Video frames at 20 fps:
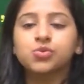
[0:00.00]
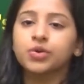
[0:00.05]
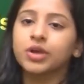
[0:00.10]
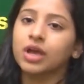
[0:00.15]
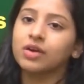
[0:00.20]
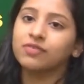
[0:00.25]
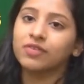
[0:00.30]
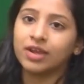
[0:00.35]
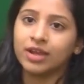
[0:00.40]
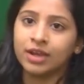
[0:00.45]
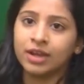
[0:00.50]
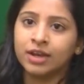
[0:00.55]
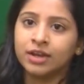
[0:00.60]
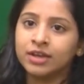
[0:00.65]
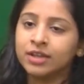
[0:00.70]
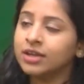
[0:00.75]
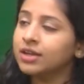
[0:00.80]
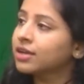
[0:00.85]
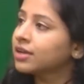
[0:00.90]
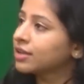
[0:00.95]
we have
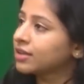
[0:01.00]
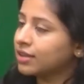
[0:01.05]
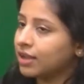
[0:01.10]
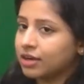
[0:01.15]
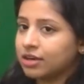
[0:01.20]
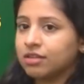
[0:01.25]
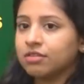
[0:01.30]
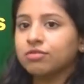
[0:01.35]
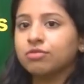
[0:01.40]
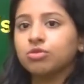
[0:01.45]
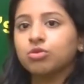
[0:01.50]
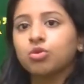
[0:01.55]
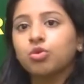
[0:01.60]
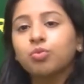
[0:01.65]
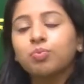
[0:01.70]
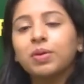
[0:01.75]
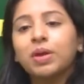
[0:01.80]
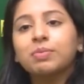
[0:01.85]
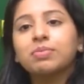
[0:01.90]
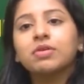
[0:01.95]
AAT, that is through
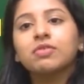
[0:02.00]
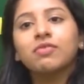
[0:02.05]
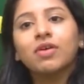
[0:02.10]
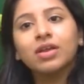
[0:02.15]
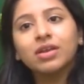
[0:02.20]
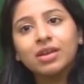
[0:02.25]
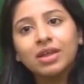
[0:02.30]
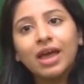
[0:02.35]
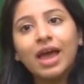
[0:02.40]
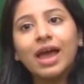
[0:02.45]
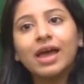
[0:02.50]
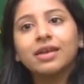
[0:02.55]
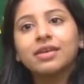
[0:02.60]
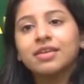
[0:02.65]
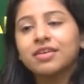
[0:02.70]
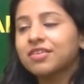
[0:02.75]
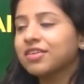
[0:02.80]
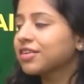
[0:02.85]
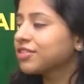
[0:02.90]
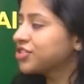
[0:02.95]
paper 1 and
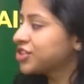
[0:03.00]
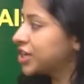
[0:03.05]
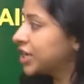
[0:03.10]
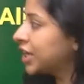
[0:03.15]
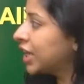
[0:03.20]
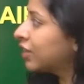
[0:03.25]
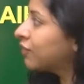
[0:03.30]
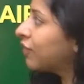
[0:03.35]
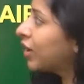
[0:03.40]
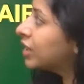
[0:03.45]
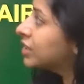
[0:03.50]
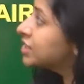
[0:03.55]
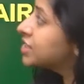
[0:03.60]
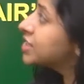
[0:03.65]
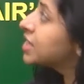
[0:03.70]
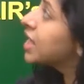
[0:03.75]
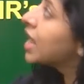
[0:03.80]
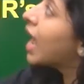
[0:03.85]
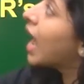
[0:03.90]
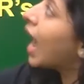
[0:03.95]
the JEE Advanced,
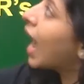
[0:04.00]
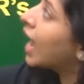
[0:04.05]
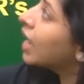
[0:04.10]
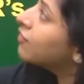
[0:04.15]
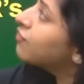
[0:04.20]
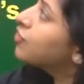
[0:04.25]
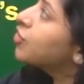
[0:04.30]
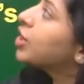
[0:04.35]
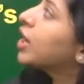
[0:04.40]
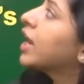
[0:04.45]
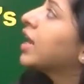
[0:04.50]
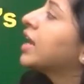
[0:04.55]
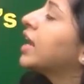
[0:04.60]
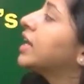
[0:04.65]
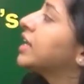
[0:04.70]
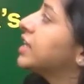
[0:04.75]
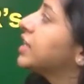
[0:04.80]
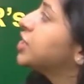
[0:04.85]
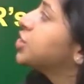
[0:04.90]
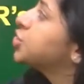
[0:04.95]
and for
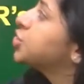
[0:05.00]
NITs